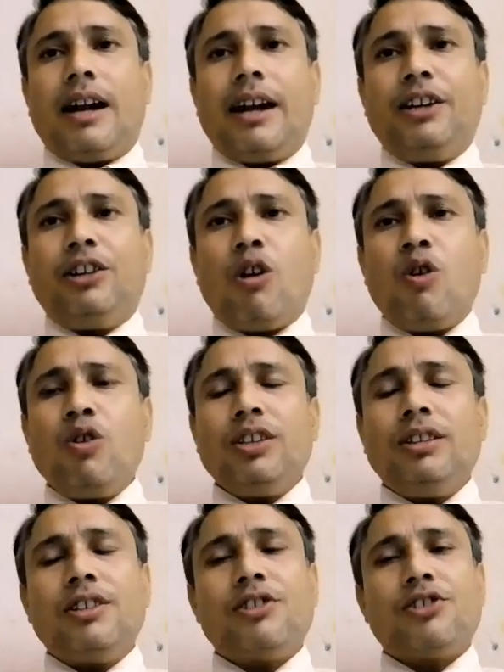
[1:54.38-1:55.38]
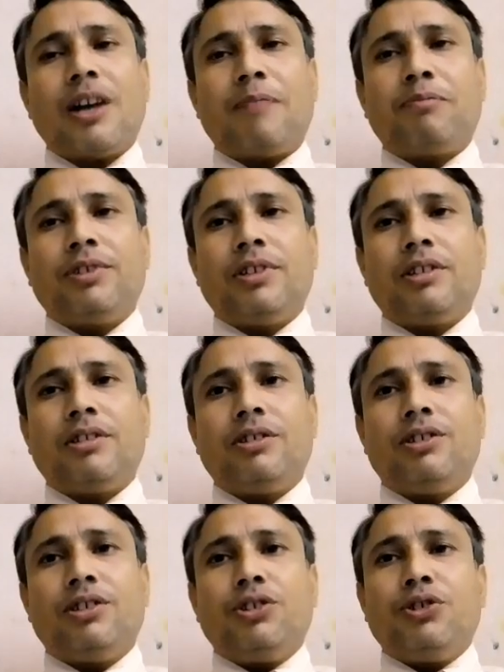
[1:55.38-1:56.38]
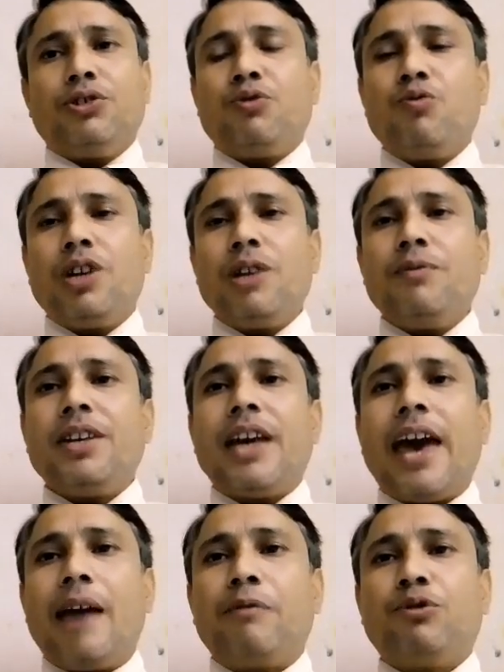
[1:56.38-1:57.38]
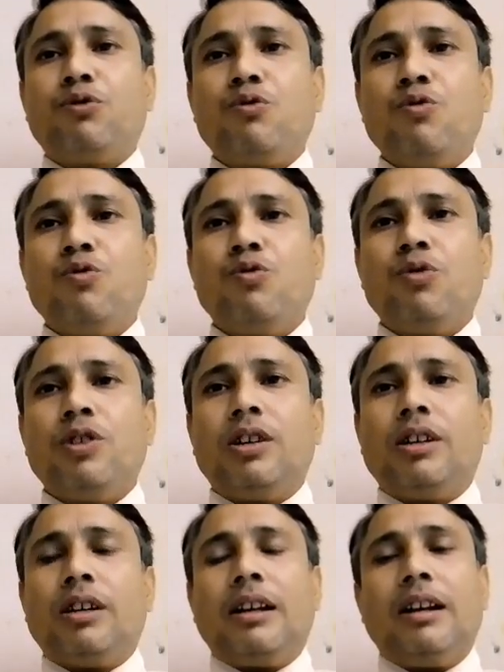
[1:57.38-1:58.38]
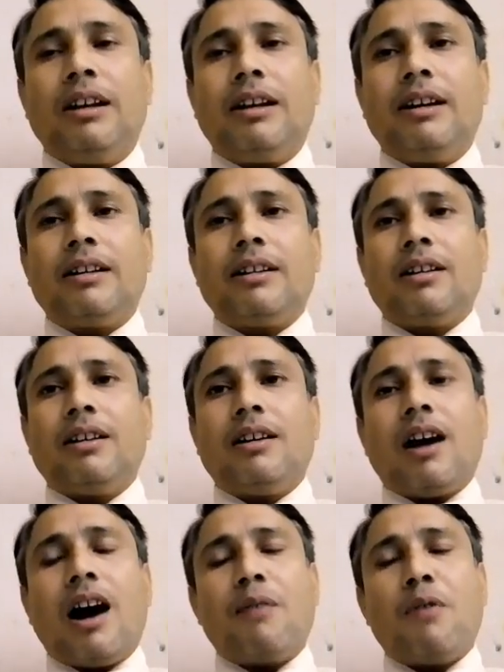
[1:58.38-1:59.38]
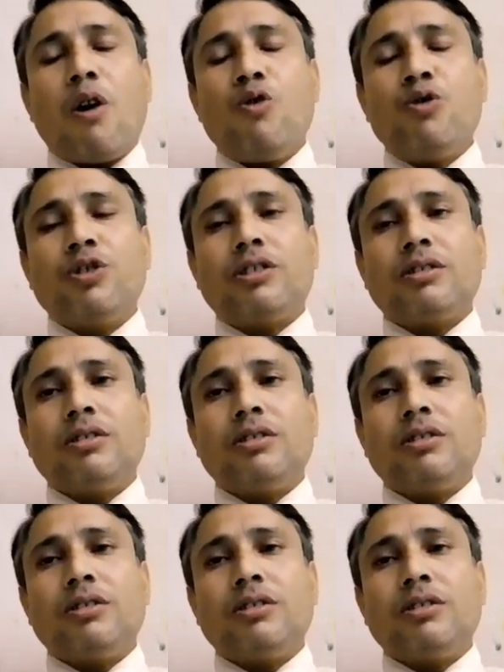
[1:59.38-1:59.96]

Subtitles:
And now in this chapter, today we have to learn about